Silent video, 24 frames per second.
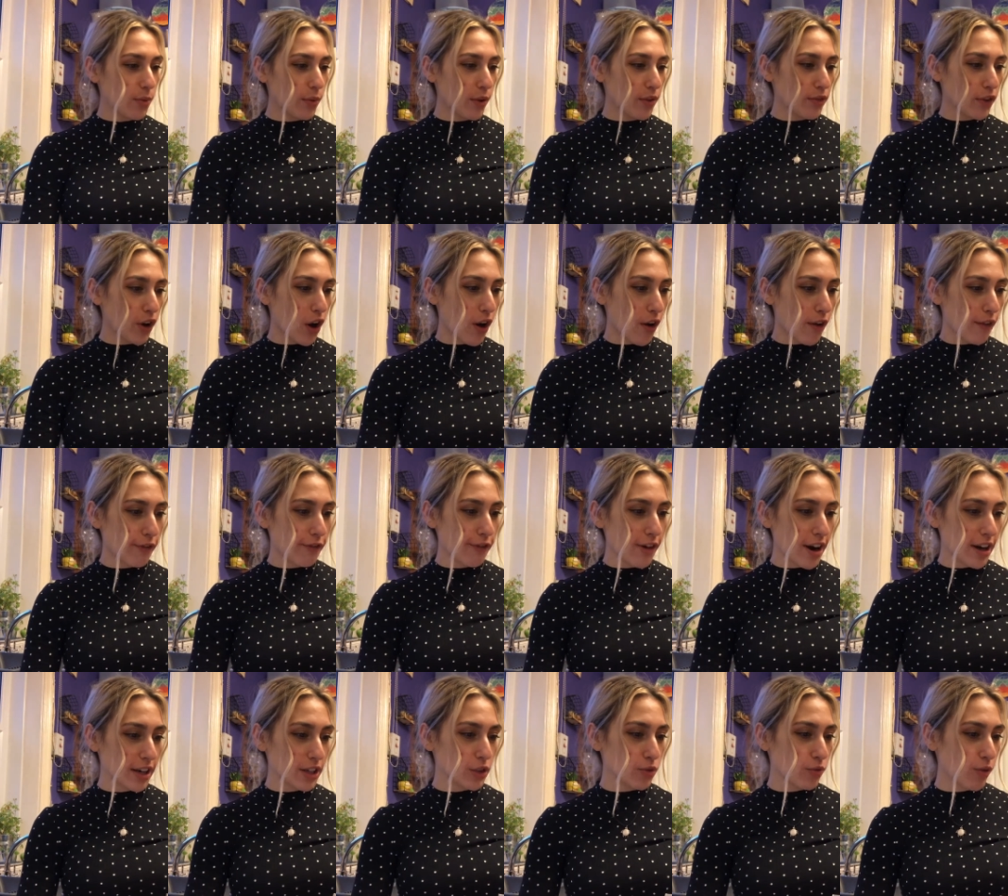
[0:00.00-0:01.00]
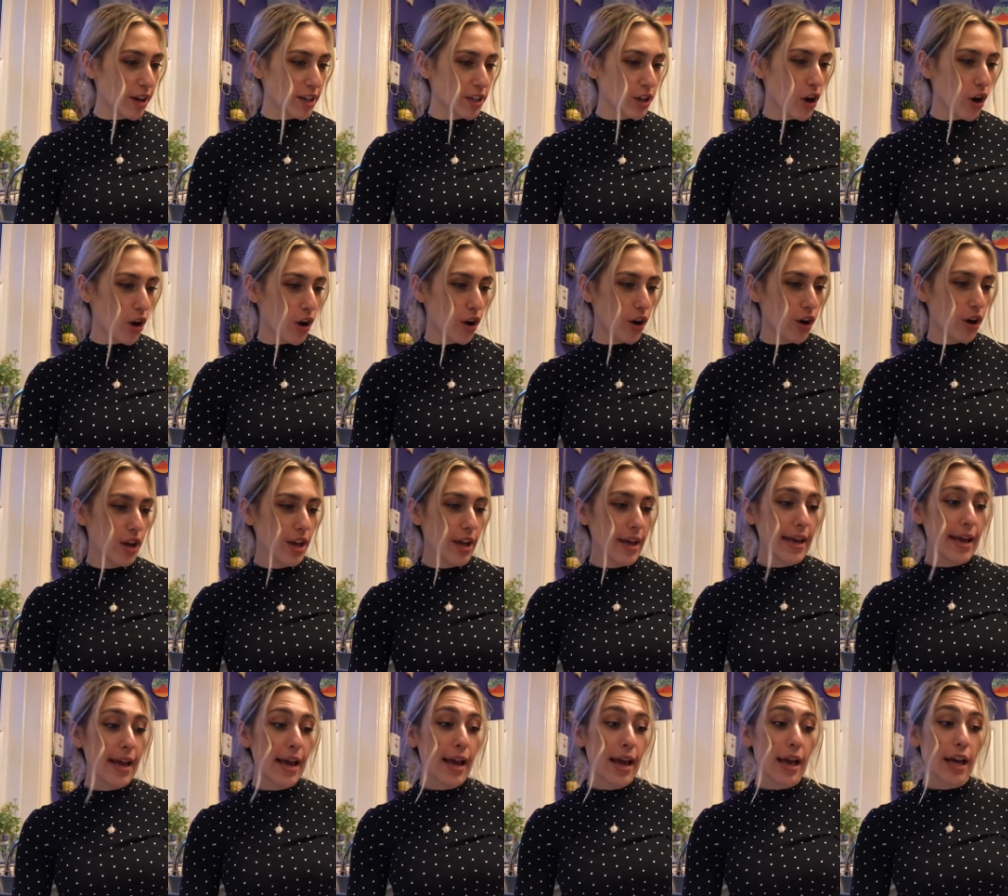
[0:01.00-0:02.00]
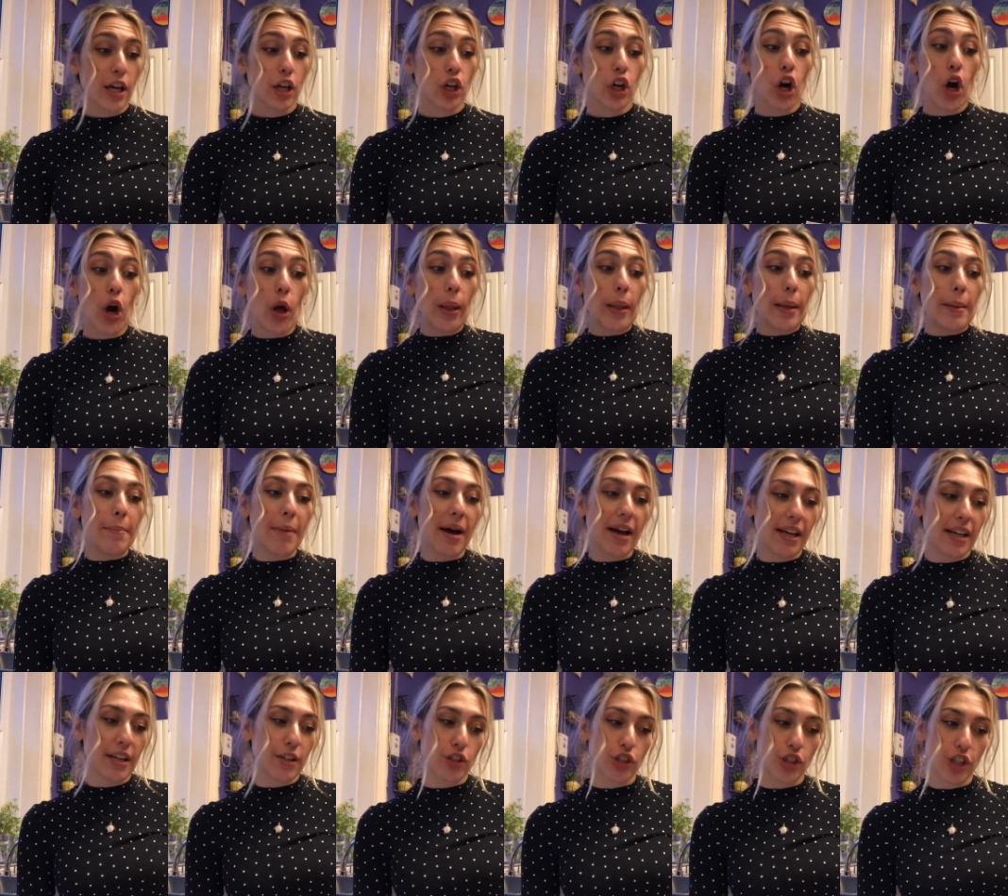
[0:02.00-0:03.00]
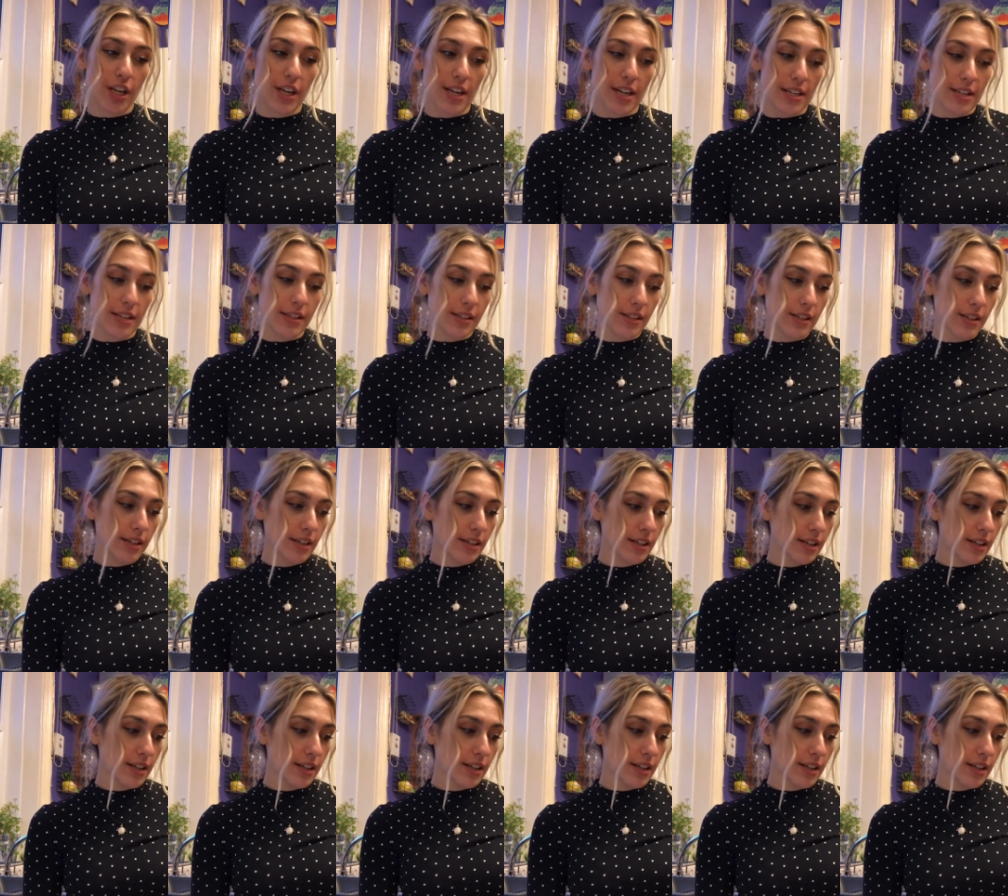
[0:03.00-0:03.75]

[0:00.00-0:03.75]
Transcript: we've got Frank's Red Hot Collie mac and cheese.